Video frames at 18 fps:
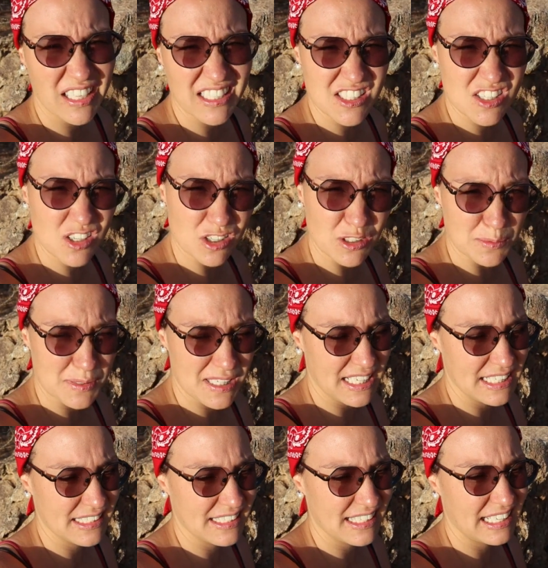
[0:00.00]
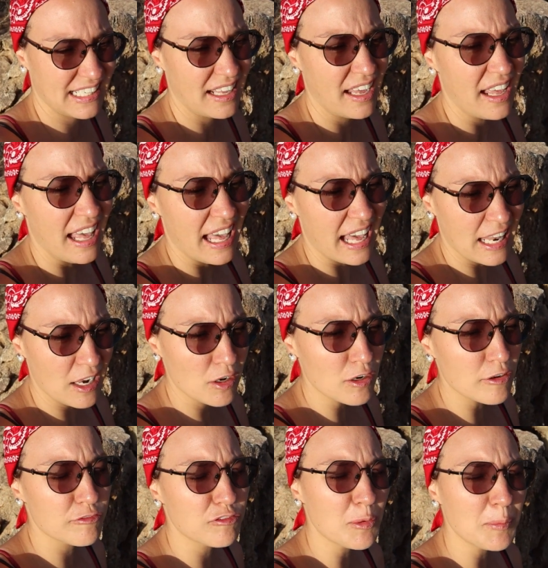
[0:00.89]
get circumcised, and a
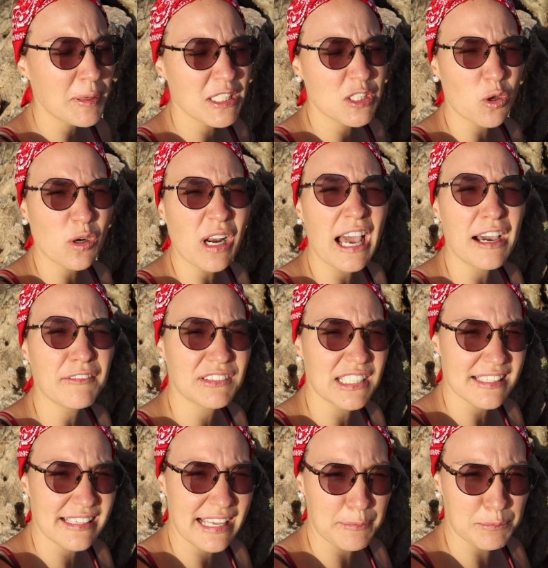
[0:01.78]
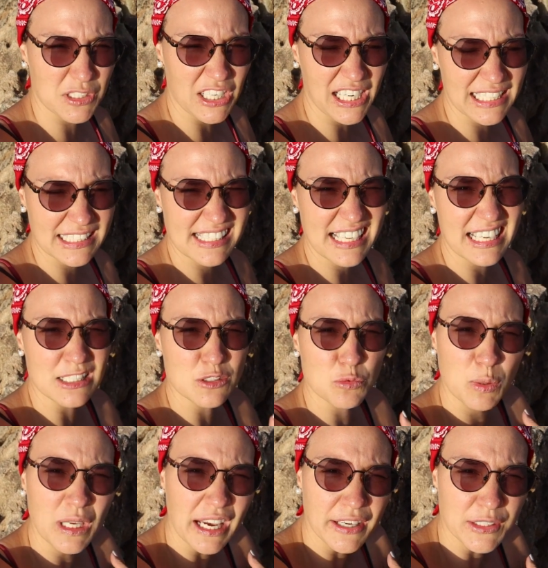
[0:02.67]
lot of women don't have the same rights
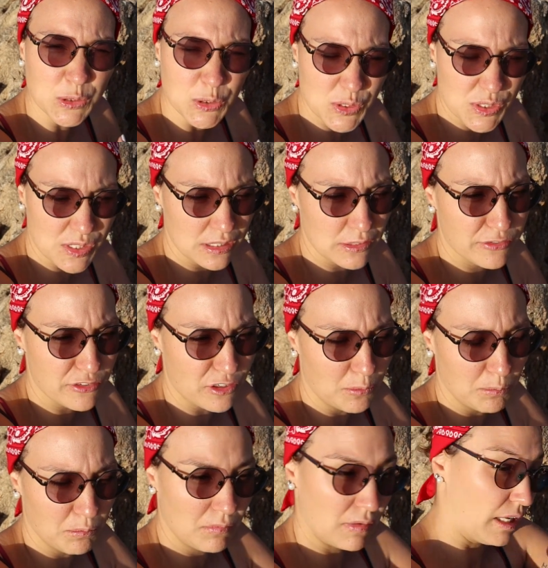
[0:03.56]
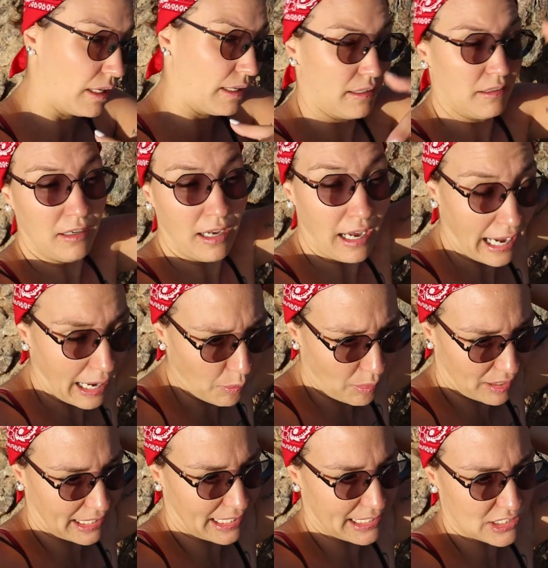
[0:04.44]
as we are used to it from
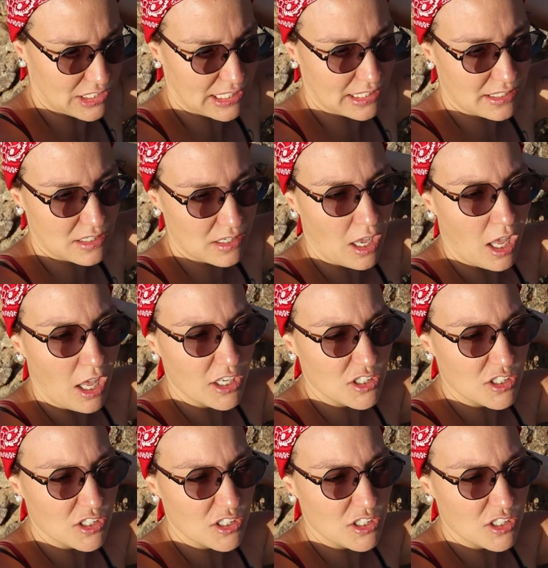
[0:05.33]
our countries.